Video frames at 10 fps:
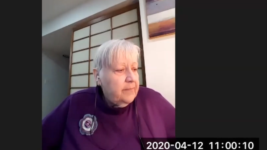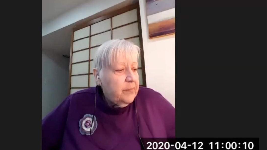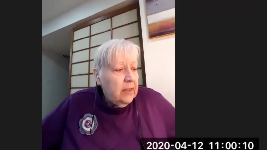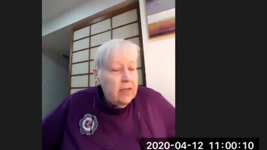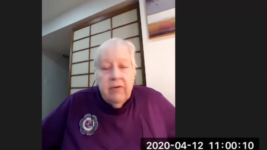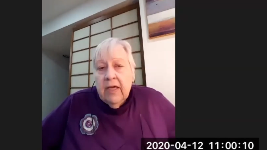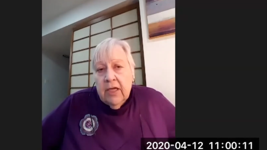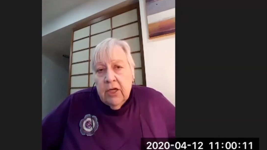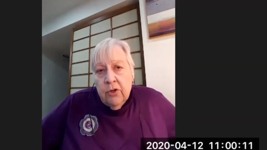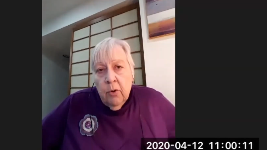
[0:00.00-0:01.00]
living
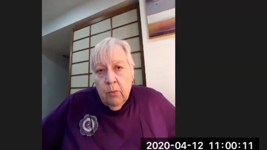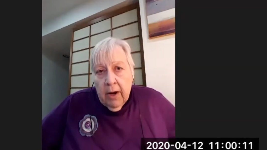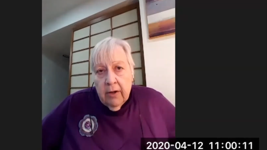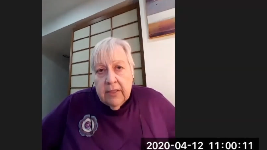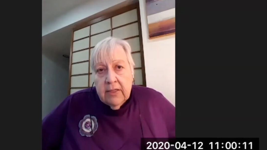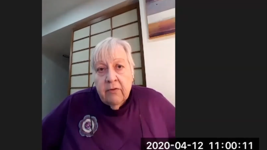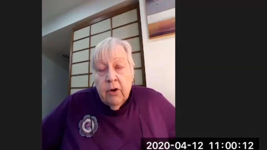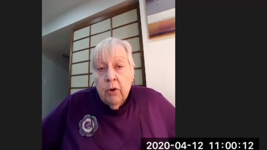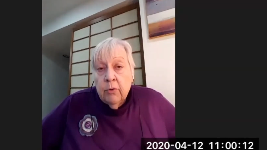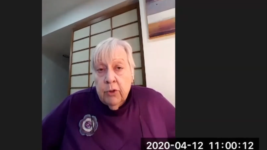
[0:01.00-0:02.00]
in a new awareness of
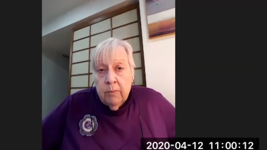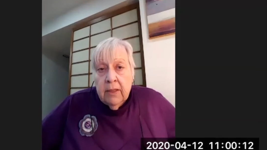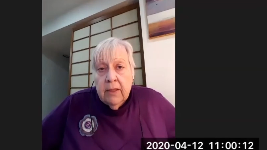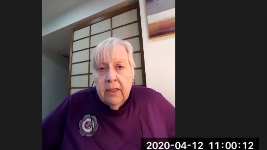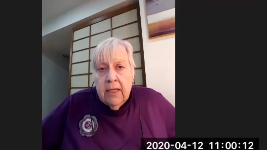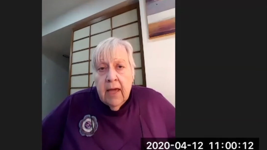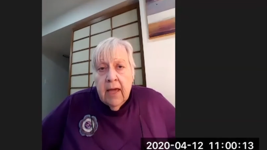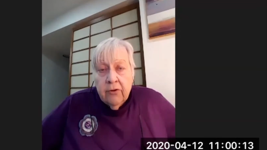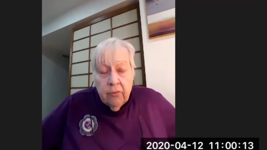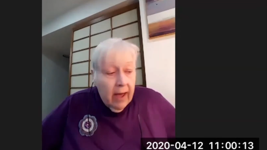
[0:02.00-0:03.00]
our own humility
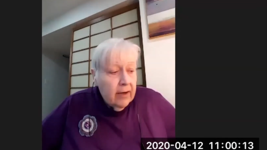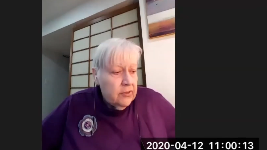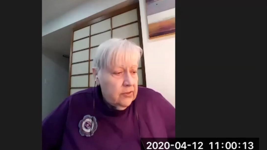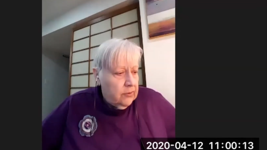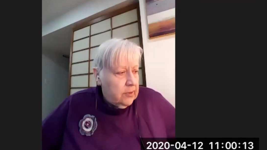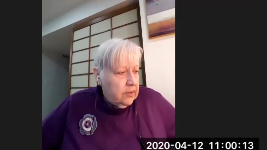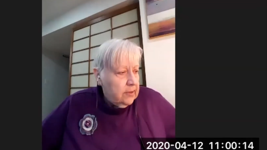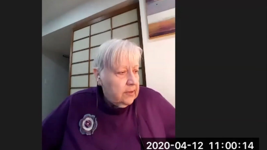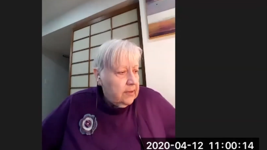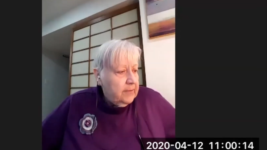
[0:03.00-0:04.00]
and gratitude.
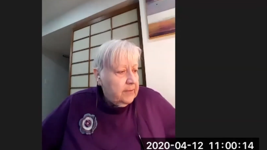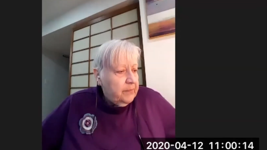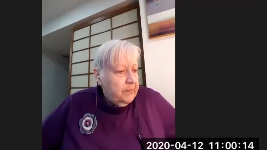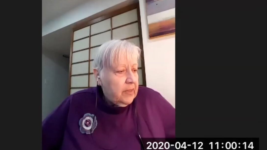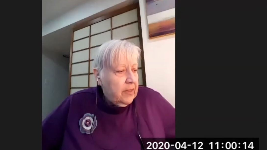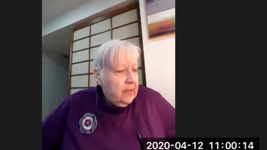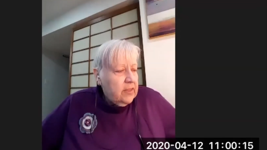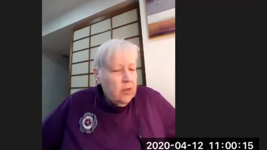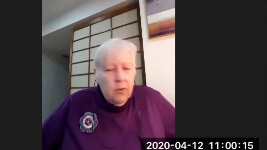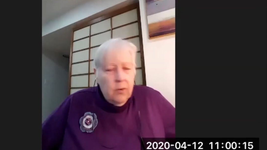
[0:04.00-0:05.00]

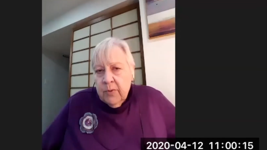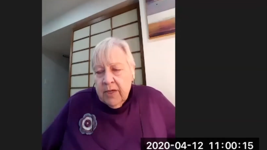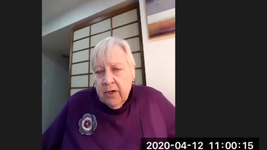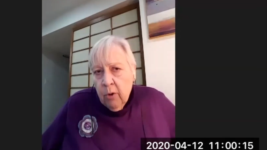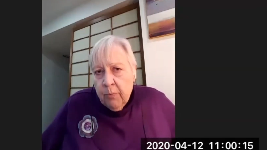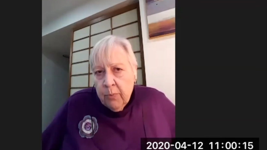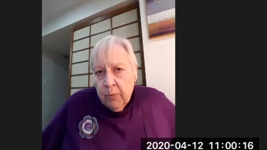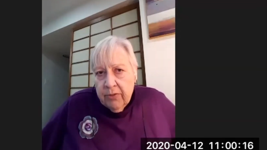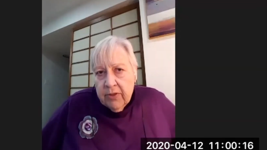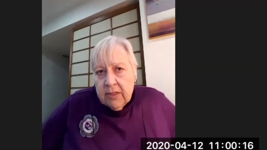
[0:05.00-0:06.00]
So as we cope
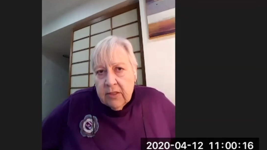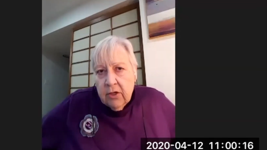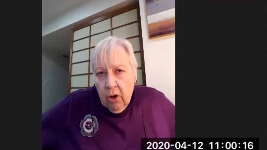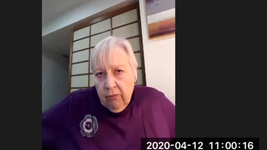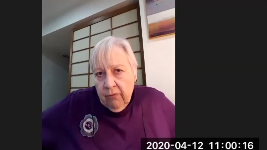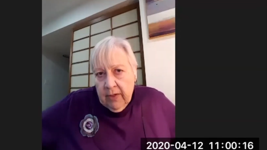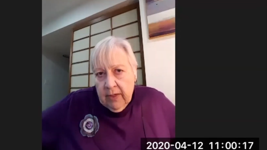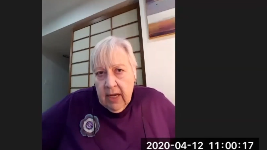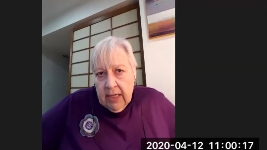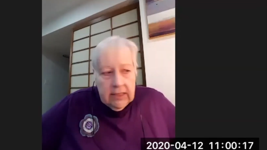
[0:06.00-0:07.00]
with this
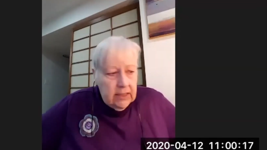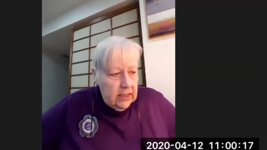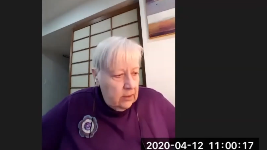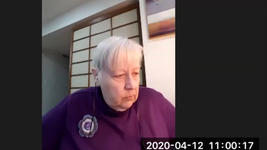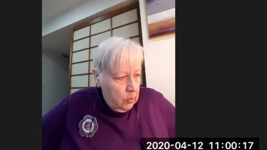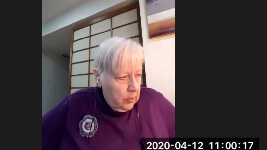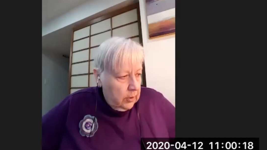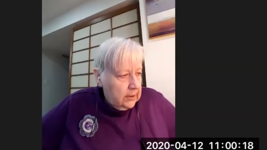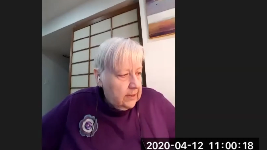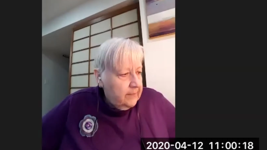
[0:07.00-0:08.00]
COVID-19
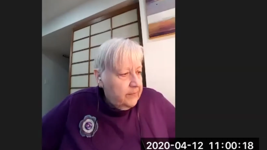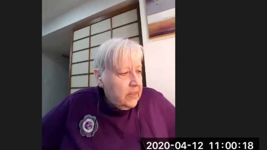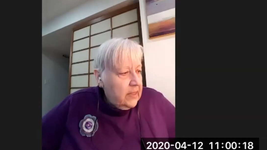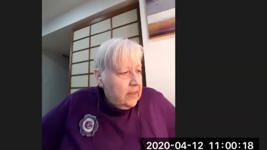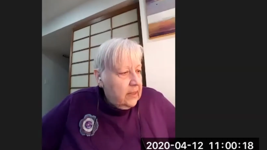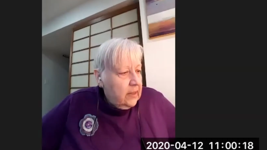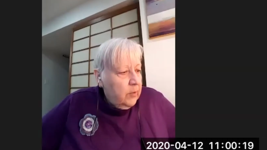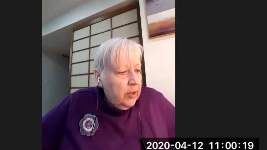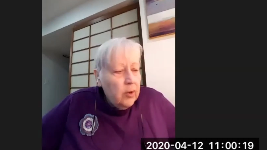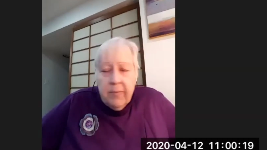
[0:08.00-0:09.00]
world,
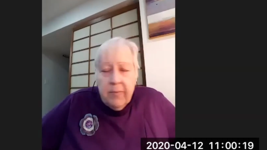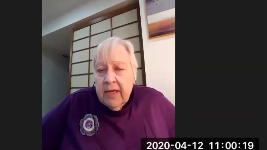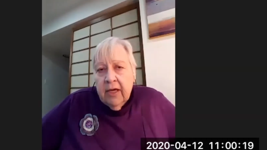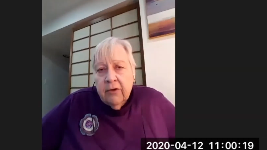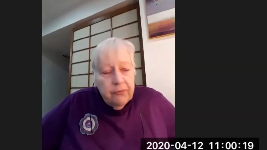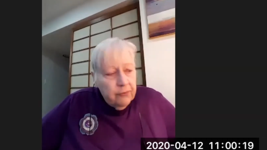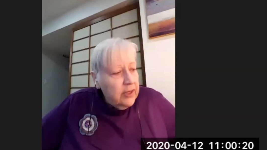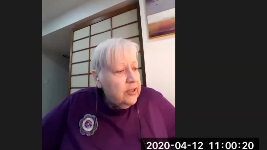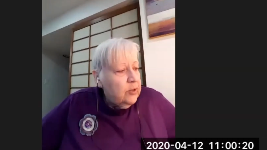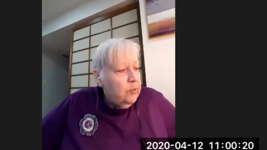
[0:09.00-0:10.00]
we're going to be
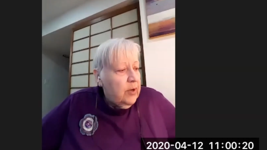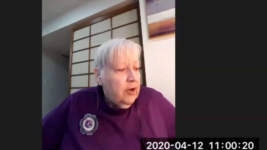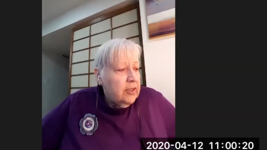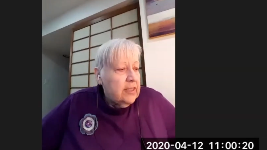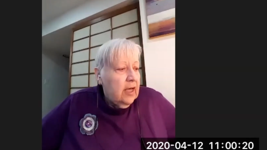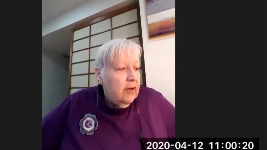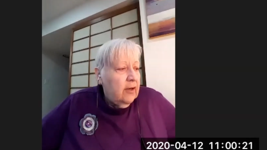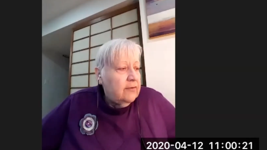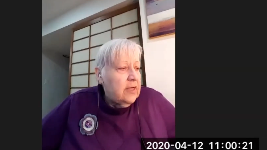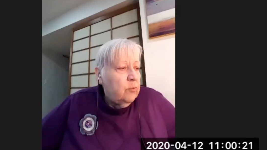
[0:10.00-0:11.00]
confronted with
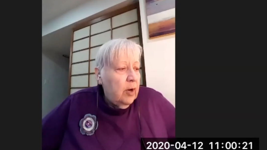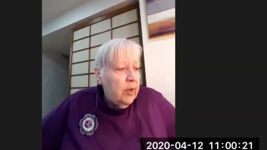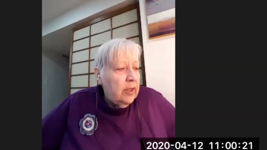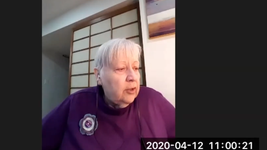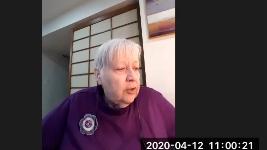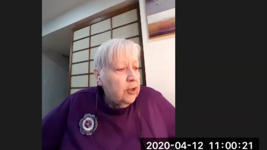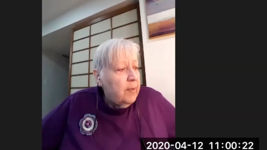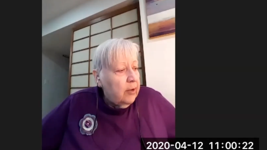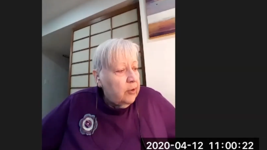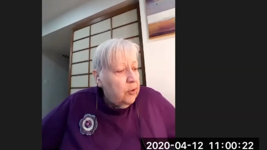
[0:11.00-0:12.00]
ourselves and what we learn
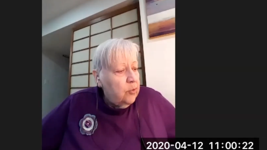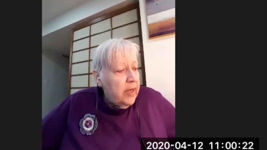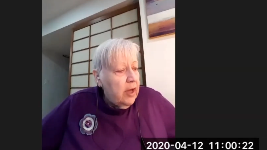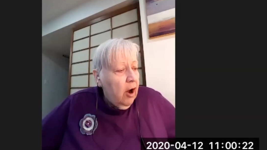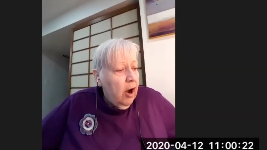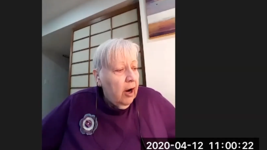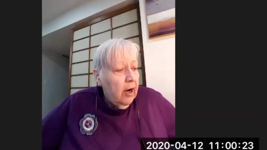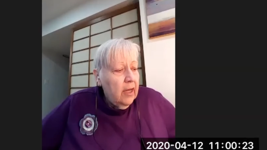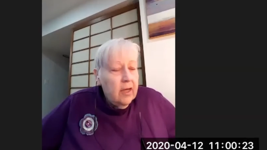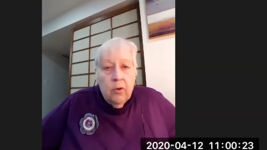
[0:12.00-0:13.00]
about who we are
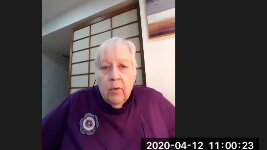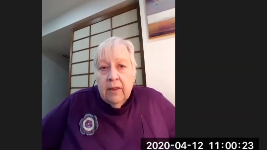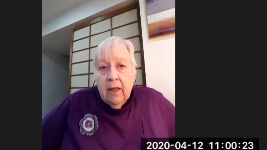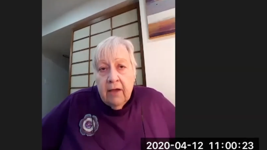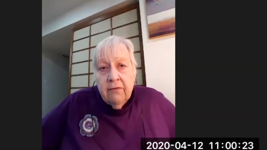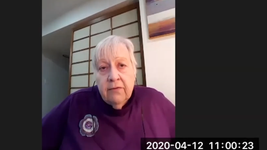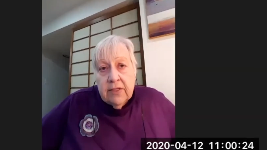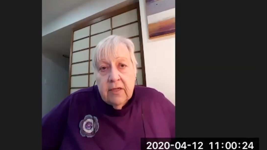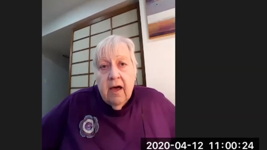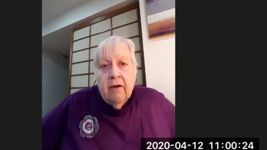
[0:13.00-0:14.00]
when life is
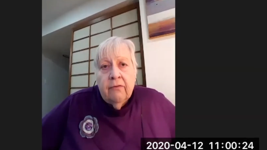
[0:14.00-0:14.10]
tough.